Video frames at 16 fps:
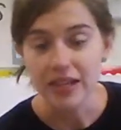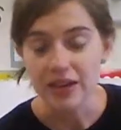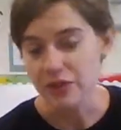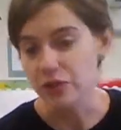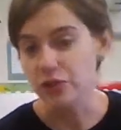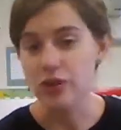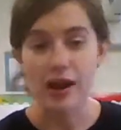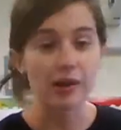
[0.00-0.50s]
If
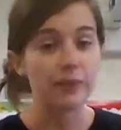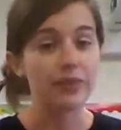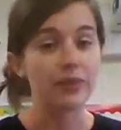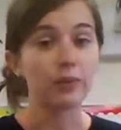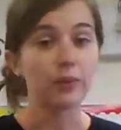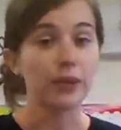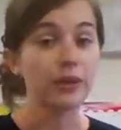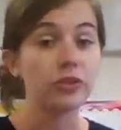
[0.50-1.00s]
you try it with a
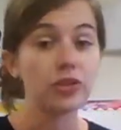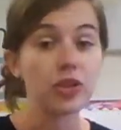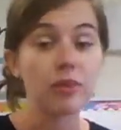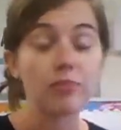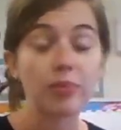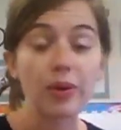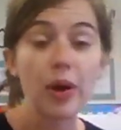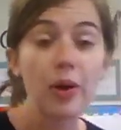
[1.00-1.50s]
real
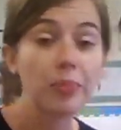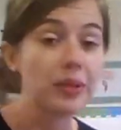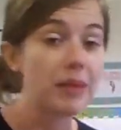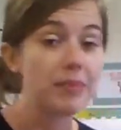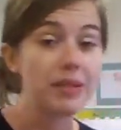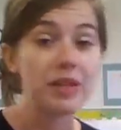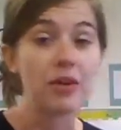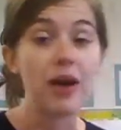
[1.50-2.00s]
jump rope, let
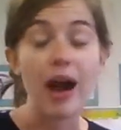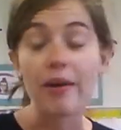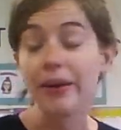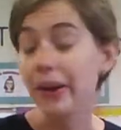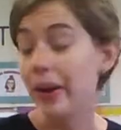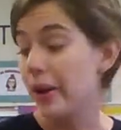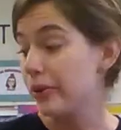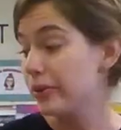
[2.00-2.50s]
me know how
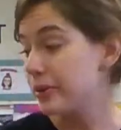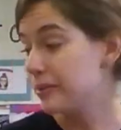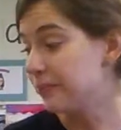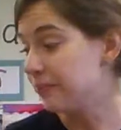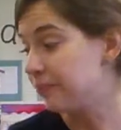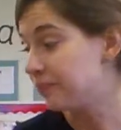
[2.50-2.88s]
it goes.